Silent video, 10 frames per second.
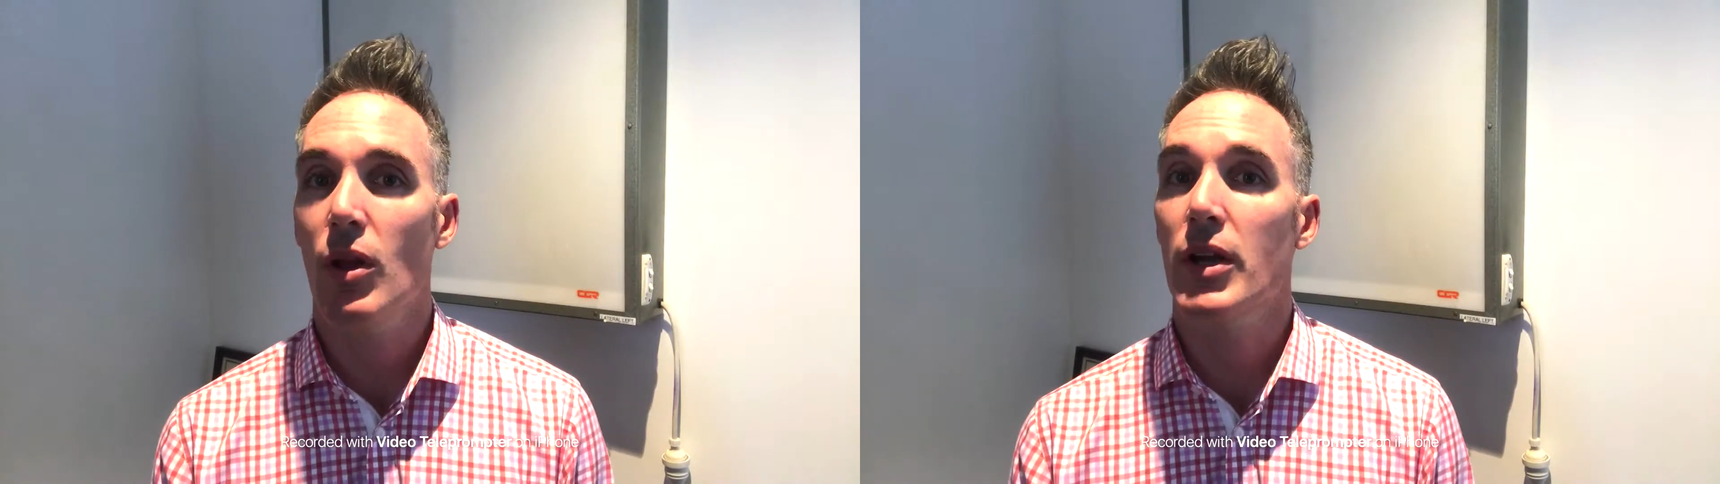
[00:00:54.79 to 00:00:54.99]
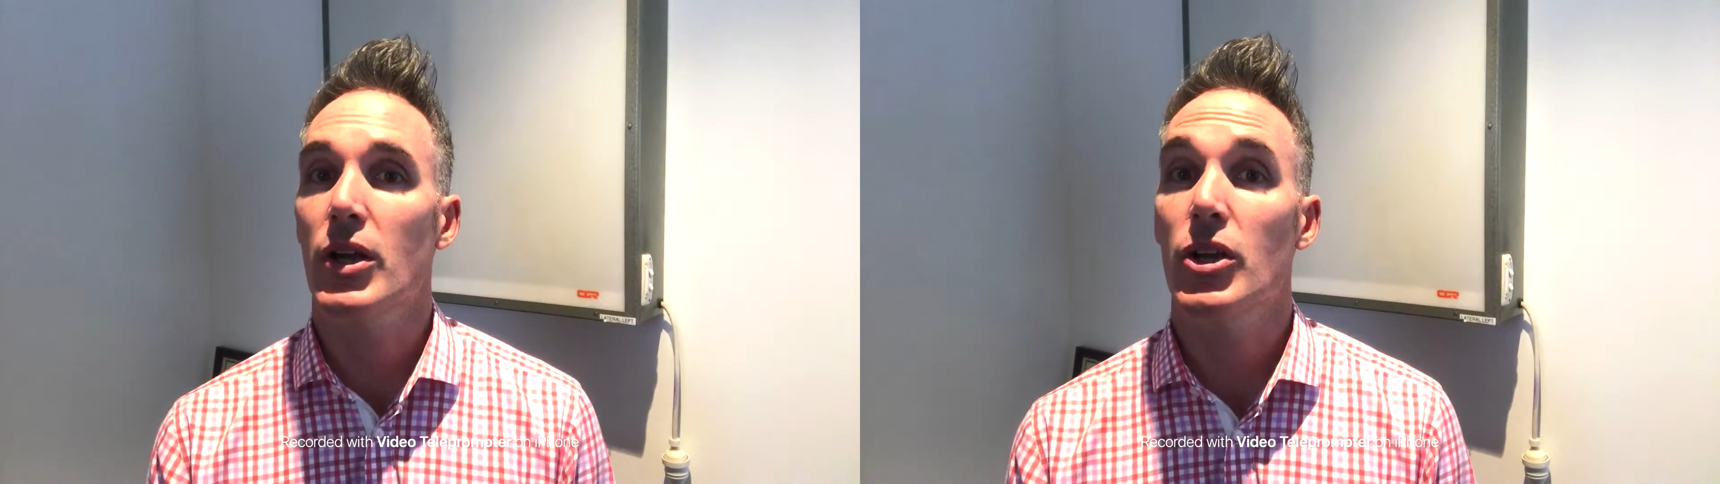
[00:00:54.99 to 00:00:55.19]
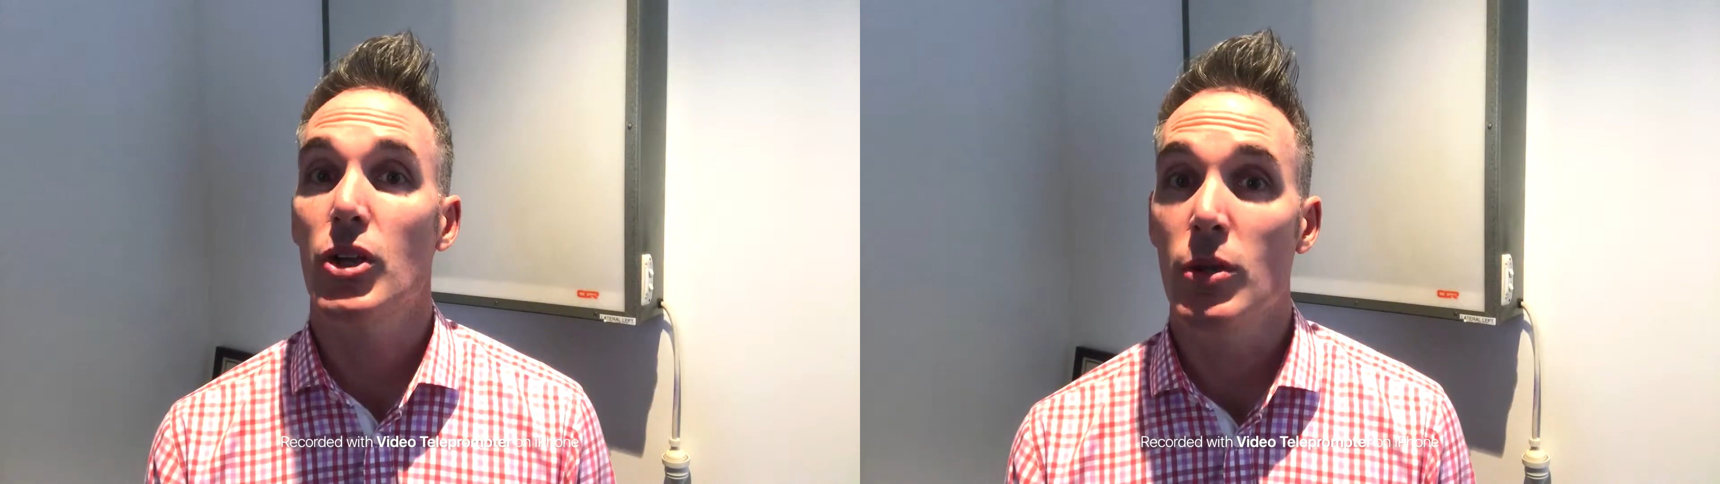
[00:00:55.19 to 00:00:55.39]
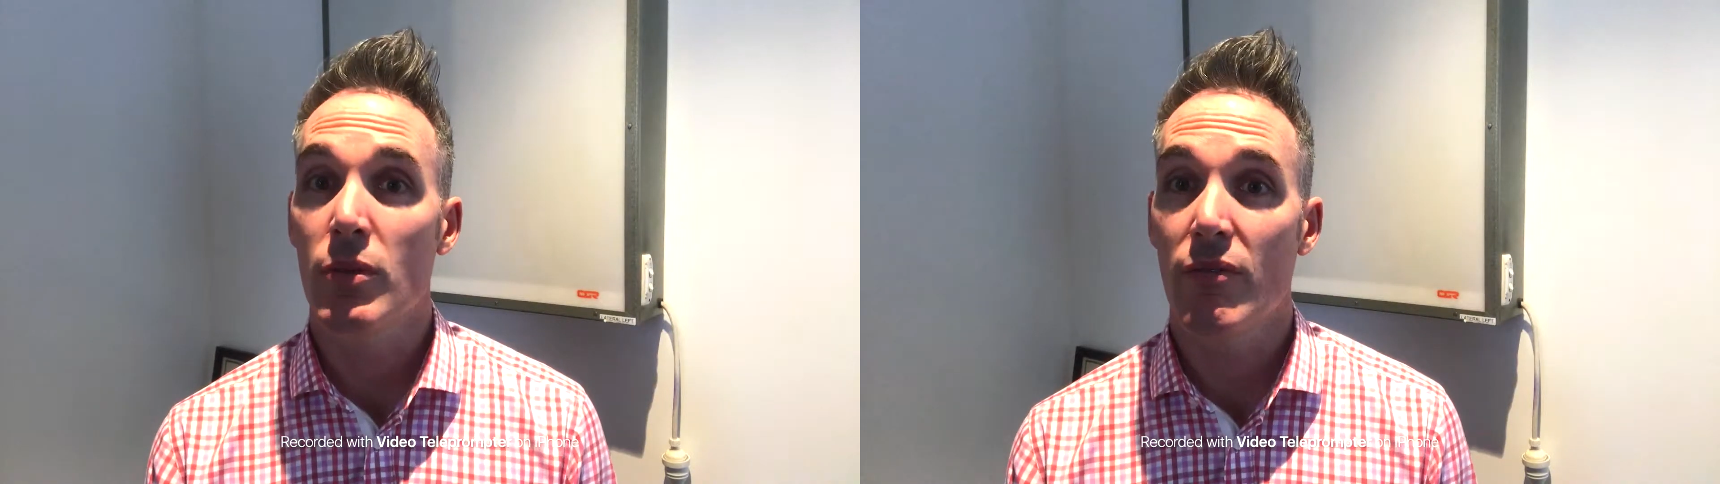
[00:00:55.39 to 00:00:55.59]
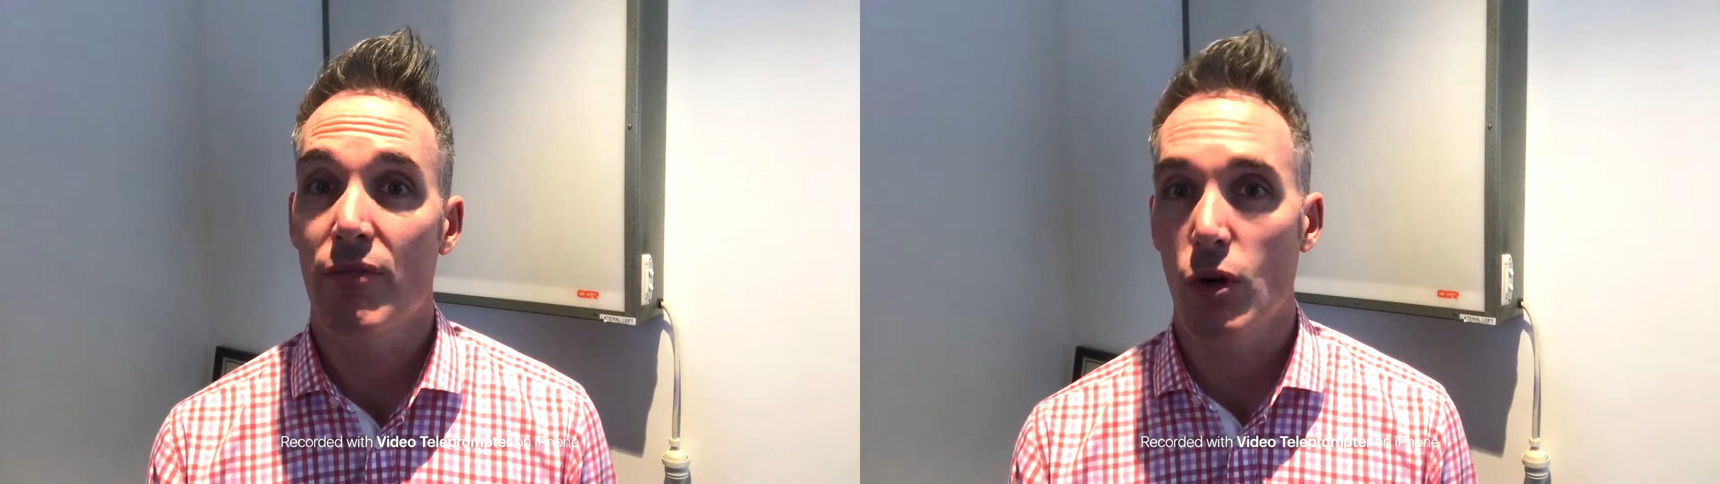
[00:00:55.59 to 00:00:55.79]
like a
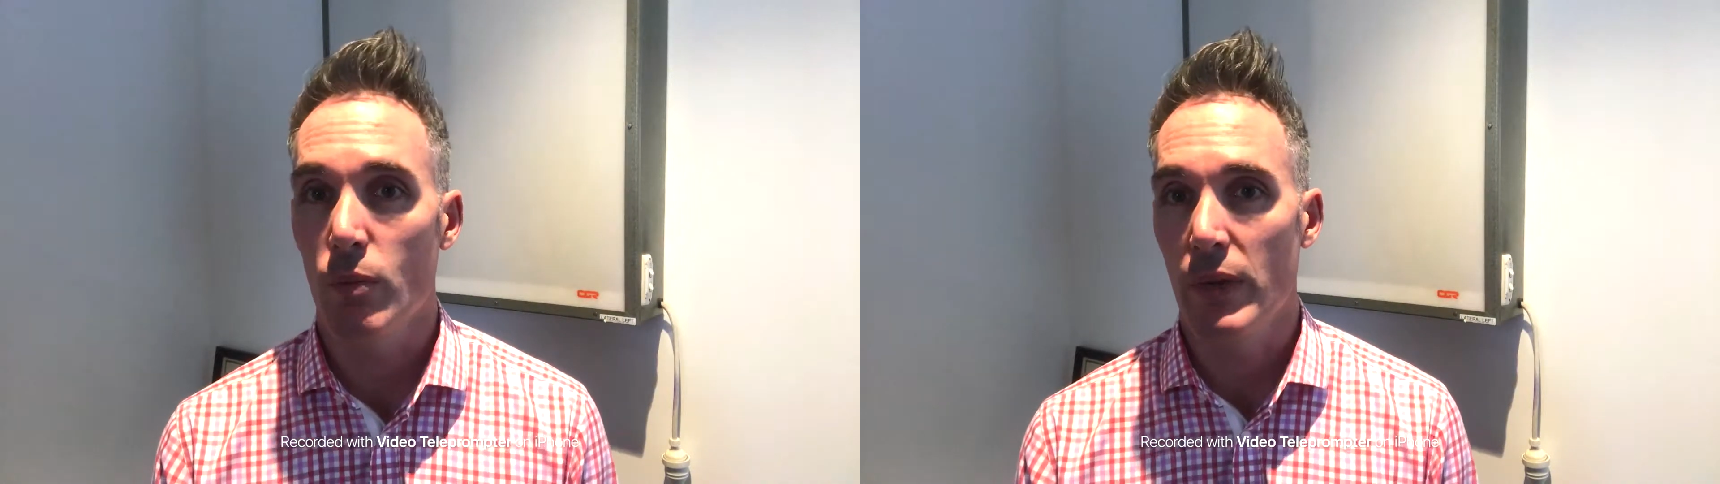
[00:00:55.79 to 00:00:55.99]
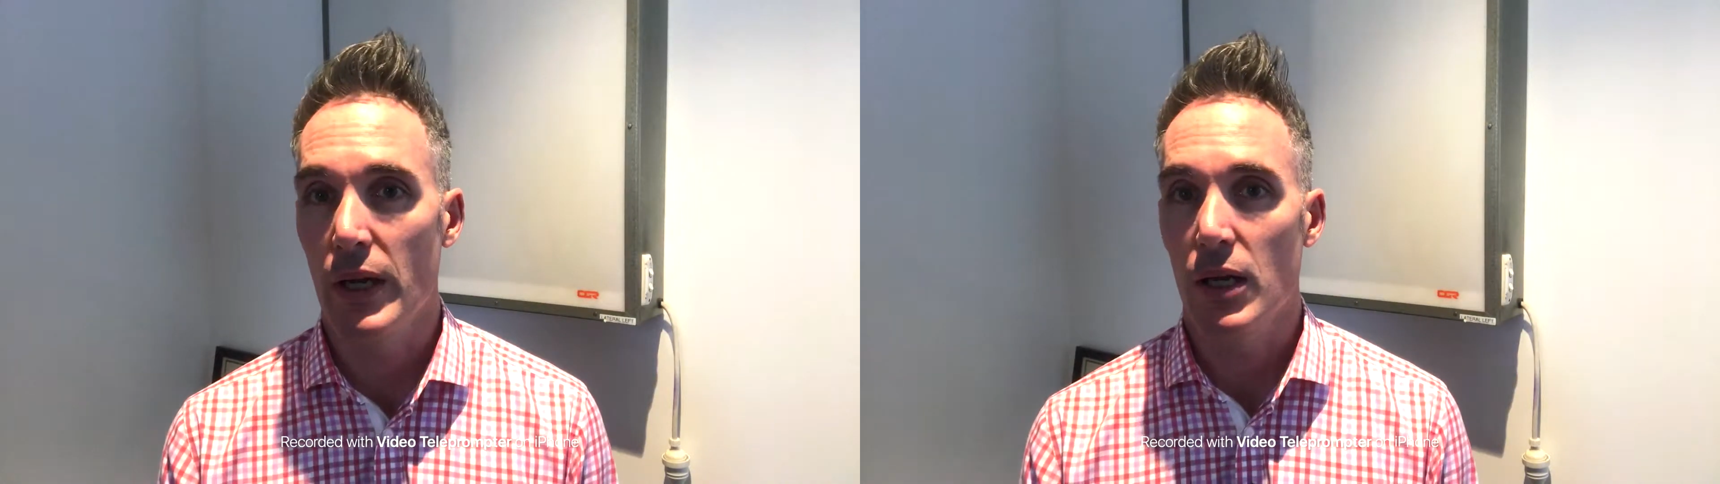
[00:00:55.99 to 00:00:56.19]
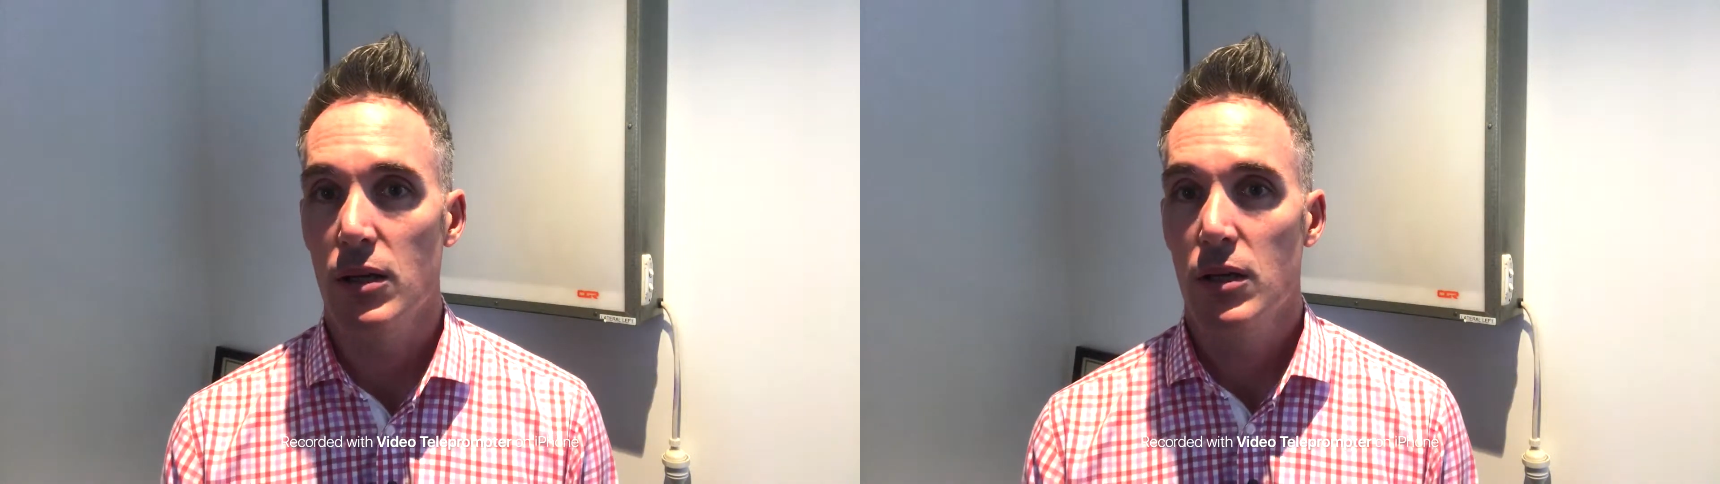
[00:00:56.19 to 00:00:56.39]
human voltmeter,